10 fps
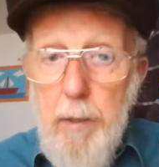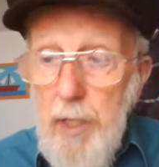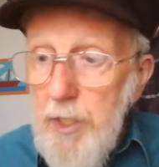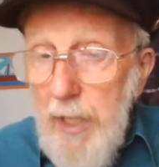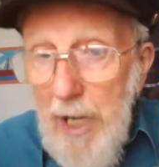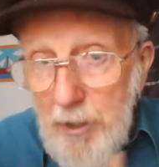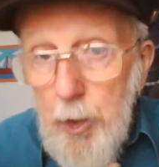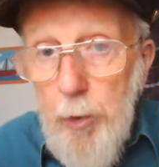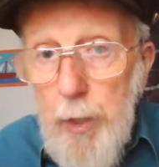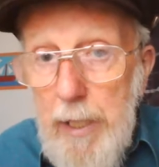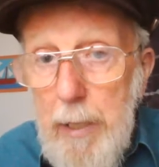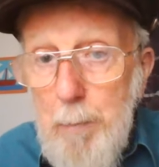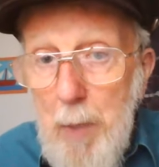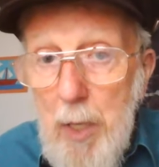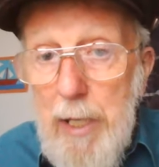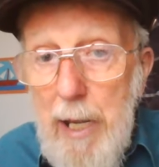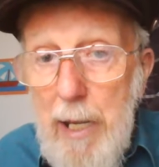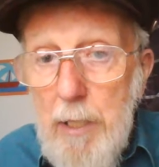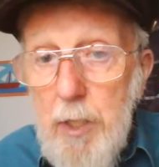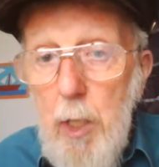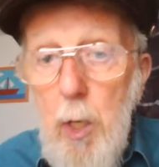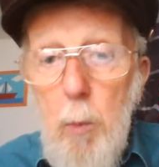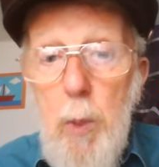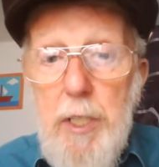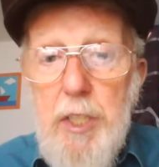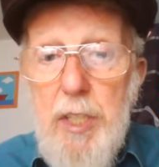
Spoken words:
this category in my head, which